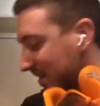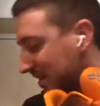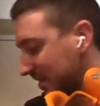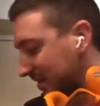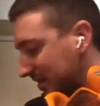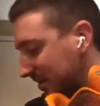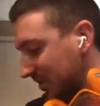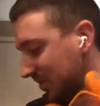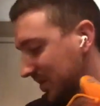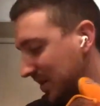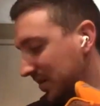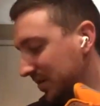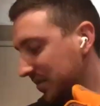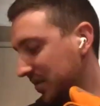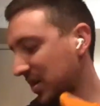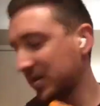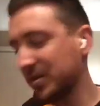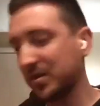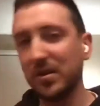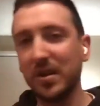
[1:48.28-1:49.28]
So the
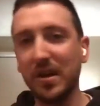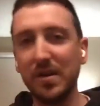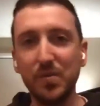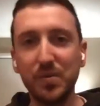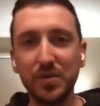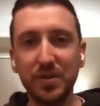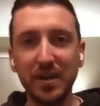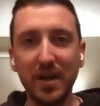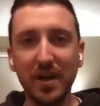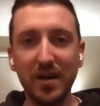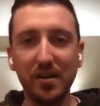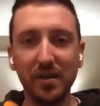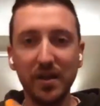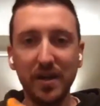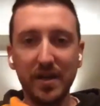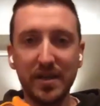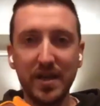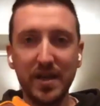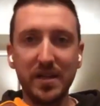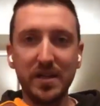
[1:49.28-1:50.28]
All-Star game was in
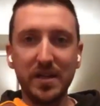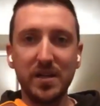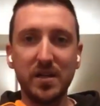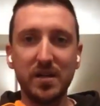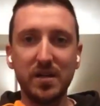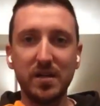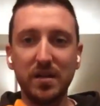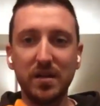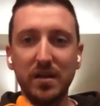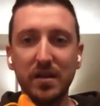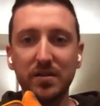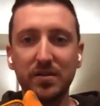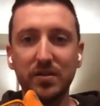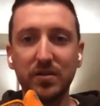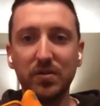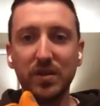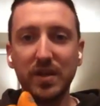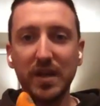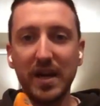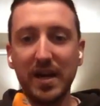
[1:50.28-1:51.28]
LA that year, and so
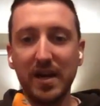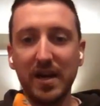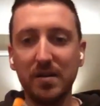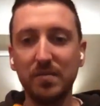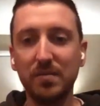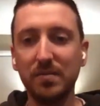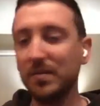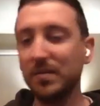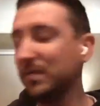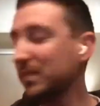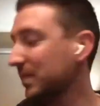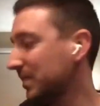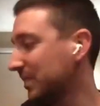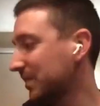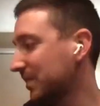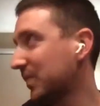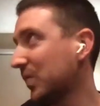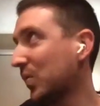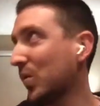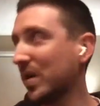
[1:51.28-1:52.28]
they had
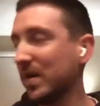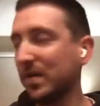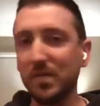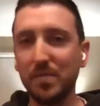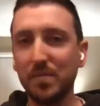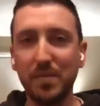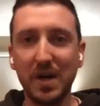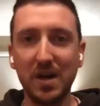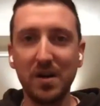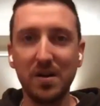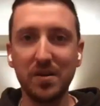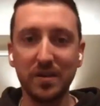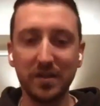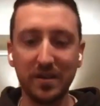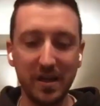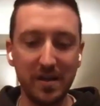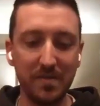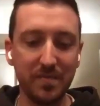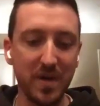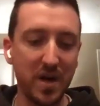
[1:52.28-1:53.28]
4 different pairs that
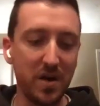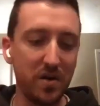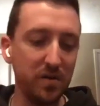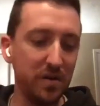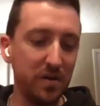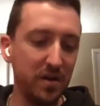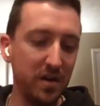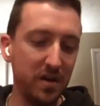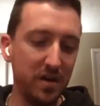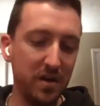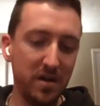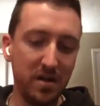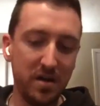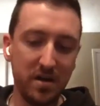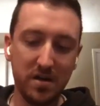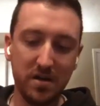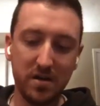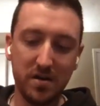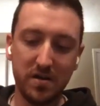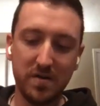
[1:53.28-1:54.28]
came out.
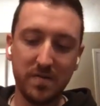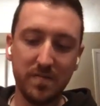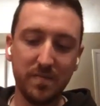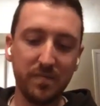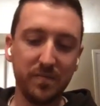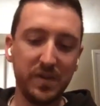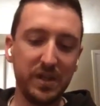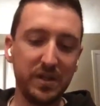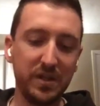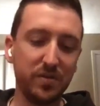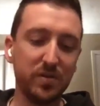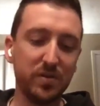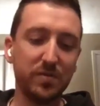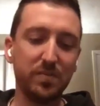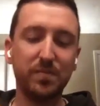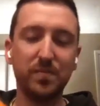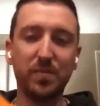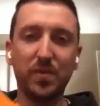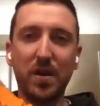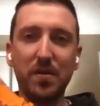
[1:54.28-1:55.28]
These are
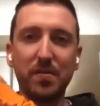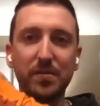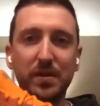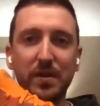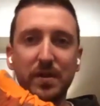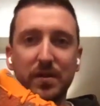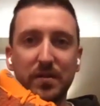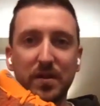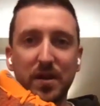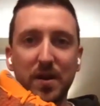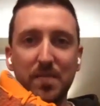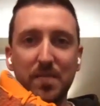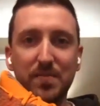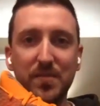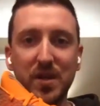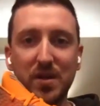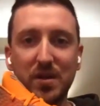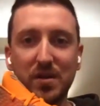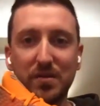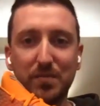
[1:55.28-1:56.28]
probably up
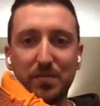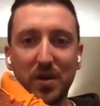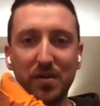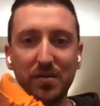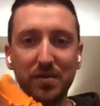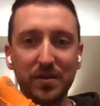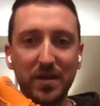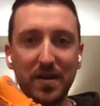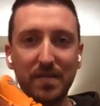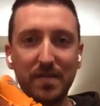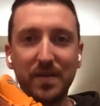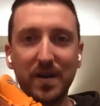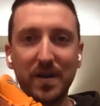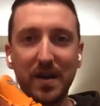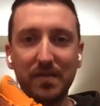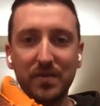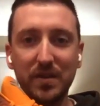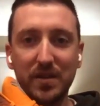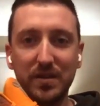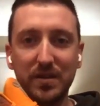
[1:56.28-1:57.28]
there and probably top
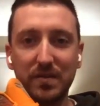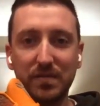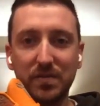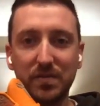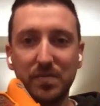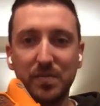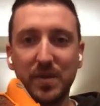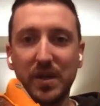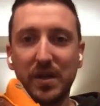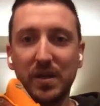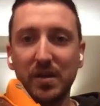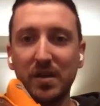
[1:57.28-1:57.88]
5 easy for me.